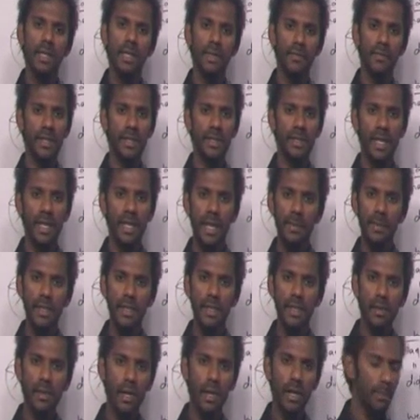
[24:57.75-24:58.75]
If the time
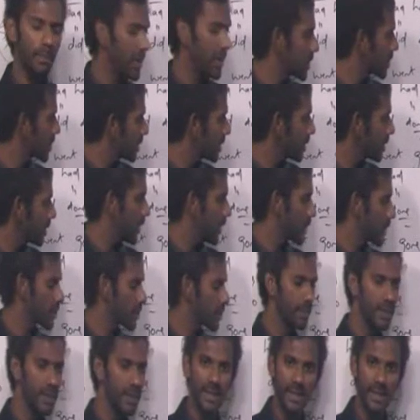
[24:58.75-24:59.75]
is not mentioned, it
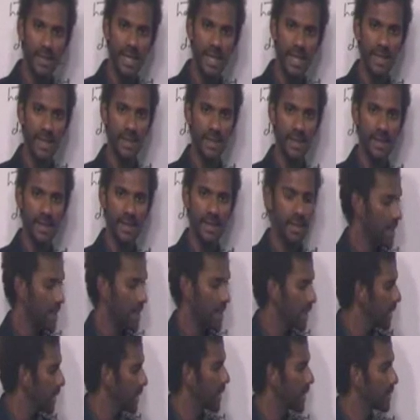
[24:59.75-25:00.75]
should be this sentence.
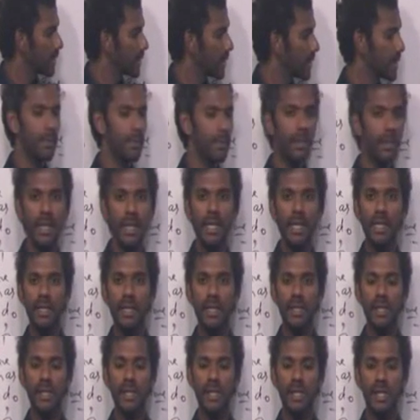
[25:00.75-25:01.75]
he has written many
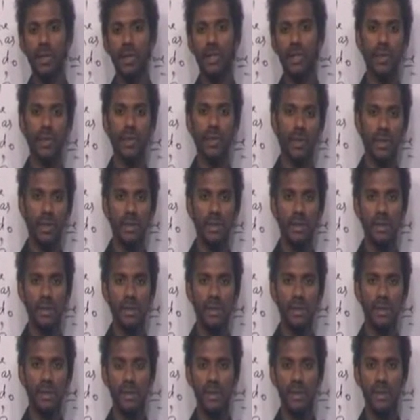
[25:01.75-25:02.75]
short
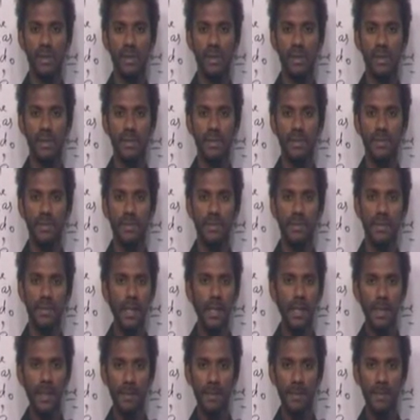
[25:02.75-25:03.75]
stories.
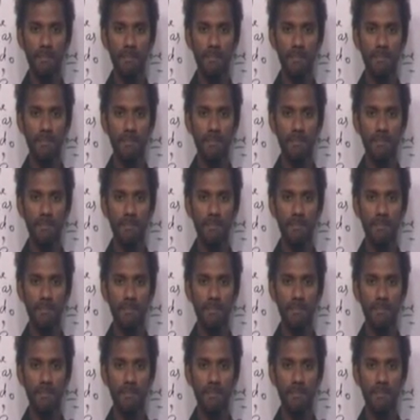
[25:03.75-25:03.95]
Clear?